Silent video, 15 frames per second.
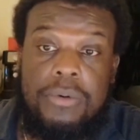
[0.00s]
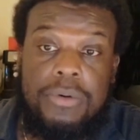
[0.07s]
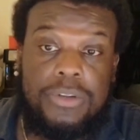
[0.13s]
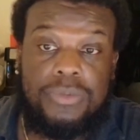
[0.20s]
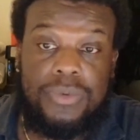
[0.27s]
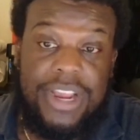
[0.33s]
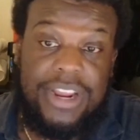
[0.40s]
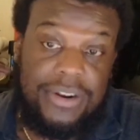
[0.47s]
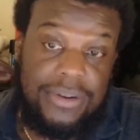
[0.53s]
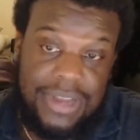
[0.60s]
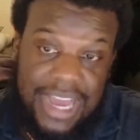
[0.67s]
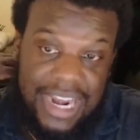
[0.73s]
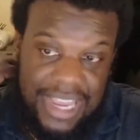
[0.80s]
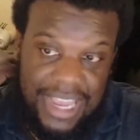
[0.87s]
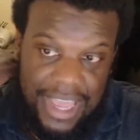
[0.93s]
was Randall
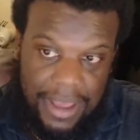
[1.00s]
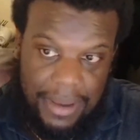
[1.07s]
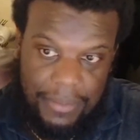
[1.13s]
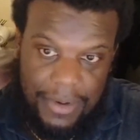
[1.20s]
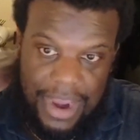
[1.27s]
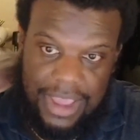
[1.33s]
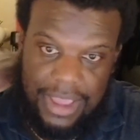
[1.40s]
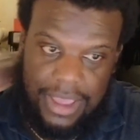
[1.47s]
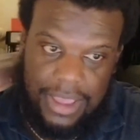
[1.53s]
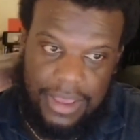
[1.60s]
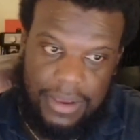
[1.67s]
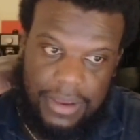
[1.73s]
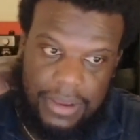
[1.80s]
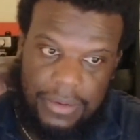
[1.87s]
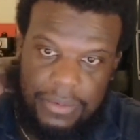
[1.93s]
Cunningham, right?
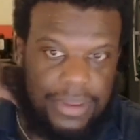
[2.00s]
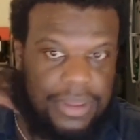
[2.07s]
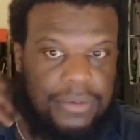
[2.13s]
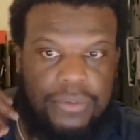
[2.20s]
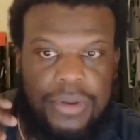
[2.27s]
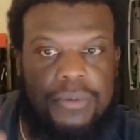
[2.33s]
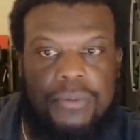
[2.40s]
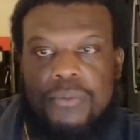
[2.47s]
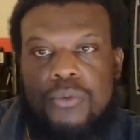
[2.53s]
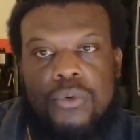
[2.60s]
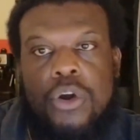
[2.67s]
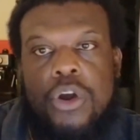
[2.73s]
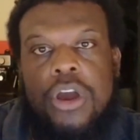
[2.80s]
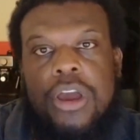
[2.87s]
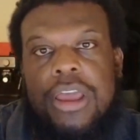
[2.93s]

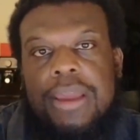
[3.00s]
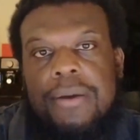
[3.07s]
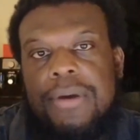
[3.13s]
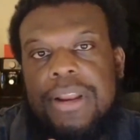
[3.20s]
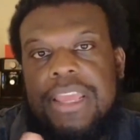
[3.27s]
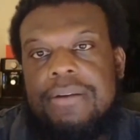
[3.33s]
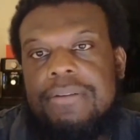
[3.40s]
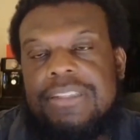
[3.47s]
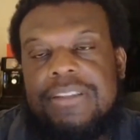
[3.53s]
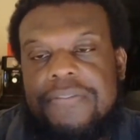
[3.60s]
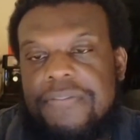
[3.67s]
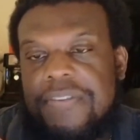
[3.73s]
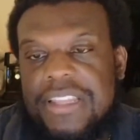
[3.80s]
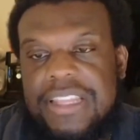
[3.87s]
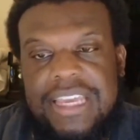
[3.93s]
When he was in
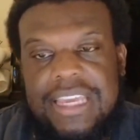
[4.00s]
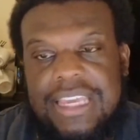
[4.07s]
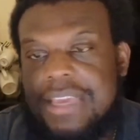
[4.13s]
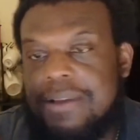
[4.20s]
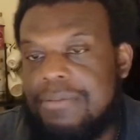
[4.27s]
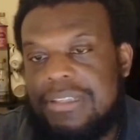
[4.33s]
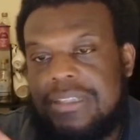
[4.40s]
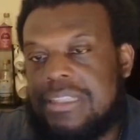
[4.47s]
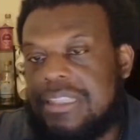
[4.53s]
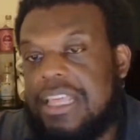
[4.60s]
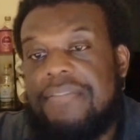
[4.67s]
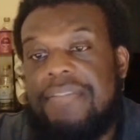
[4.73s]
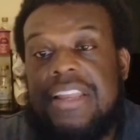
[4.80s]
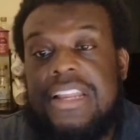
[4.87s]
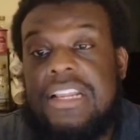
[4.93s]
Philly, he was
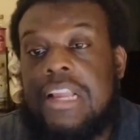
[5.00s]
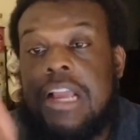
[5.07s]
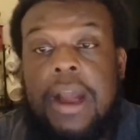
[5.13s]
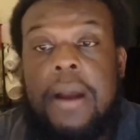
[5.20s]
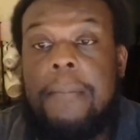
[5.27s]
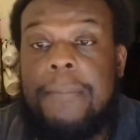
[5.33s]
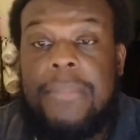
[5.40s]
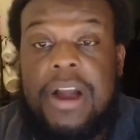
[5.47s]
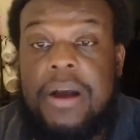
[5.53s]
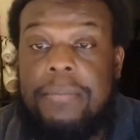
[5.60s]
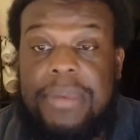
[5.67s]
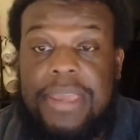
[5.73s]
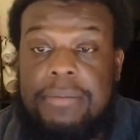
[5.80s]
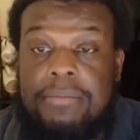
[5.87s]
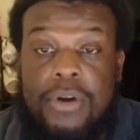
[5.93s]
living
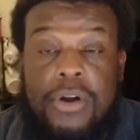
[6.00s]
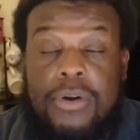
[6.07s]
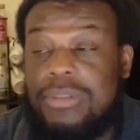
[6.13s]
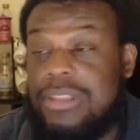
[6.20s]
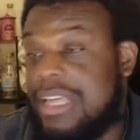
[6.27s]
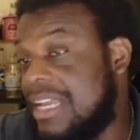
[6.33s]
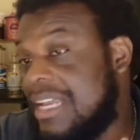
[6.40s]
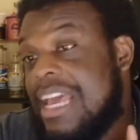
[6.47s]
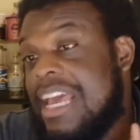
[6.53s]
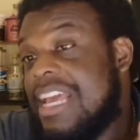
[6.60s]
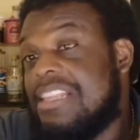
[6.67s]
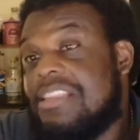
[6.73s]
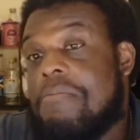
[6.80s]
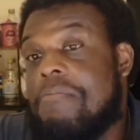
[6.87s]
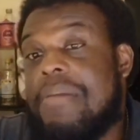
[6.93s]
Gumby, bro. Like,
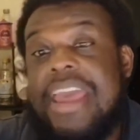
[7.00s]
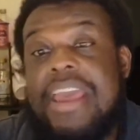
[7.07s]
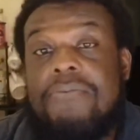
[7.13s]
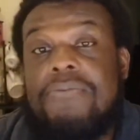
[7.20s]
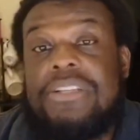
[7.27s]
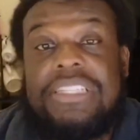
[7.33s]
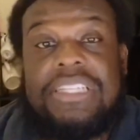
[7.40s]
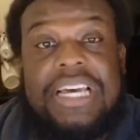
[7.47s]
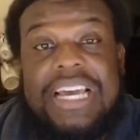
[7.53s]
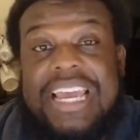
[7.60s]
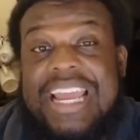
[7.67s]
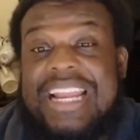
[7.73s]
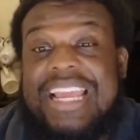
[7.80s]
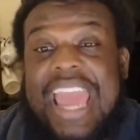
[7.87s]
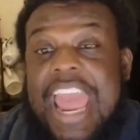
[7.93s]
the man was
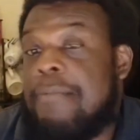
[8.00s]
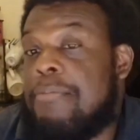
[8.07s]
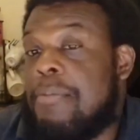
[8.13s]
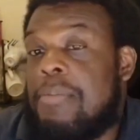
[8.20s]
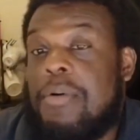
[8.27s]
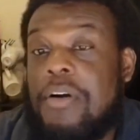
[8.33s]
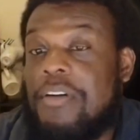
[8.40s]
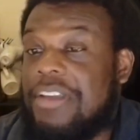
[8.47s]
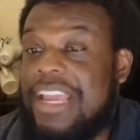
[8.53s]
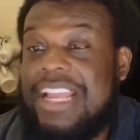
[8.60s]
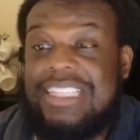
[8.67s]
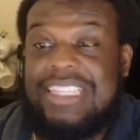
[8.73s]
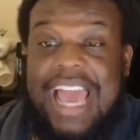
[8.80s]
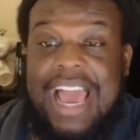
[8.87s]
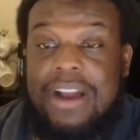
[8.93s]
incapable of
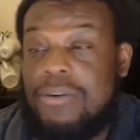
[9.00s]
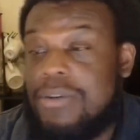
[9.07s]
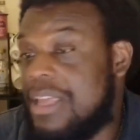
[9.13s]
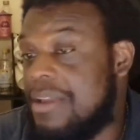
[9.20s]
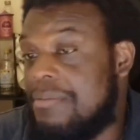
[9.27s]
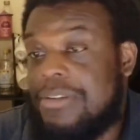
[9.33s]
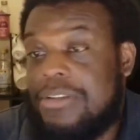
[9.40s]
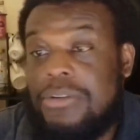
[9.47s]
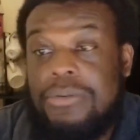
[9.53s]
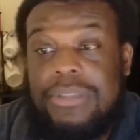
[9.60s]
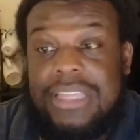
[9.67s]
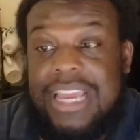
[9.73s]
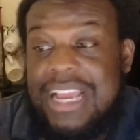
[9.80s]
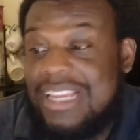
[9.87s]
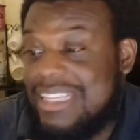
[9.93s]
getting tackled. He would do
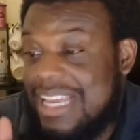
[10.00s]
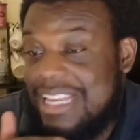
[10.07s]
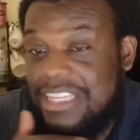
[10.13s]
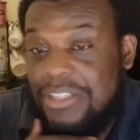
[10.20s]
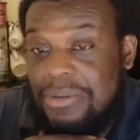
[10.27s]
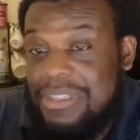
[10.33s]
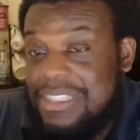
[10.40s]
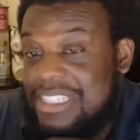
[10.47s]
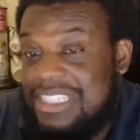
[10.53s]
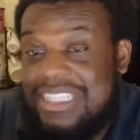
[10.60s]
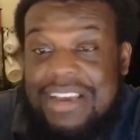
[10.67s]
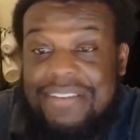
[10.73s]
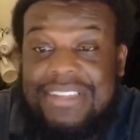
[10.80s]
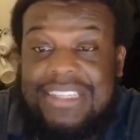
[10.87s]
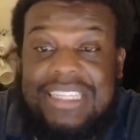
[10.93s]
things that you would just
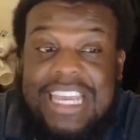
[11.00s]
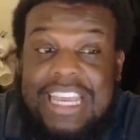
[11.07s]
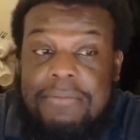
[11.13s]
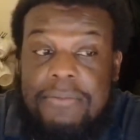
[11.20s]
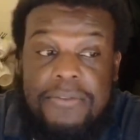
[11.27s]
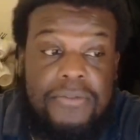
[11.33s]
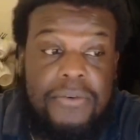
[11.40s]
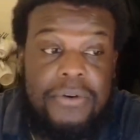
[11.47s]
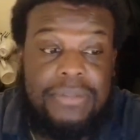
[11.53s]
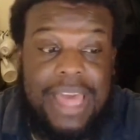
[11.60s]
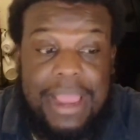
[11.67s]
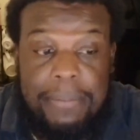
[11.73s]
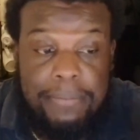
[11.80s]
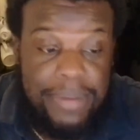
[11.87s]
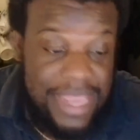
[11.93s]
never seen before,
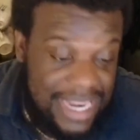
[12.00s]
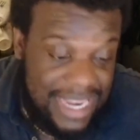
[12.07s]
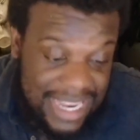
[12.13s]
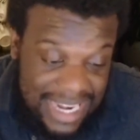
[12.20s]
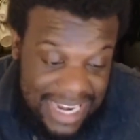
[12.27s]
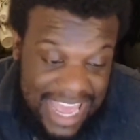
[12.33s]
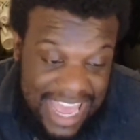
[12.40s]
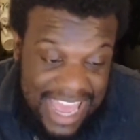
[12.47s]
like bending,